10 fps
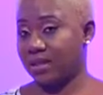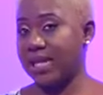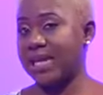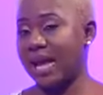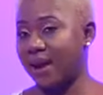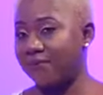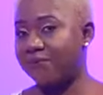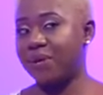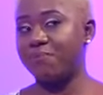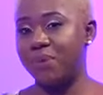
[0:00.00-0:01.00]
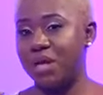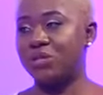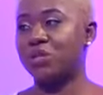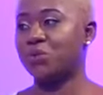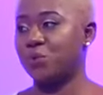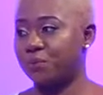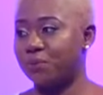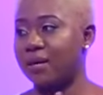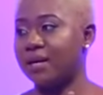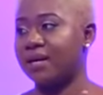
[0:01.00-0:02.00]
in every major
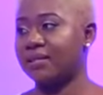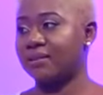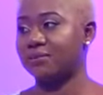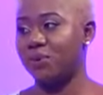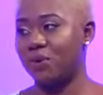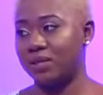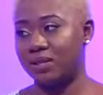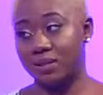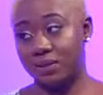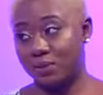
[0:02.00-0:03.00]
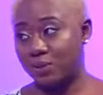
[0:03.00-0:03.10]
supermarket and mall in this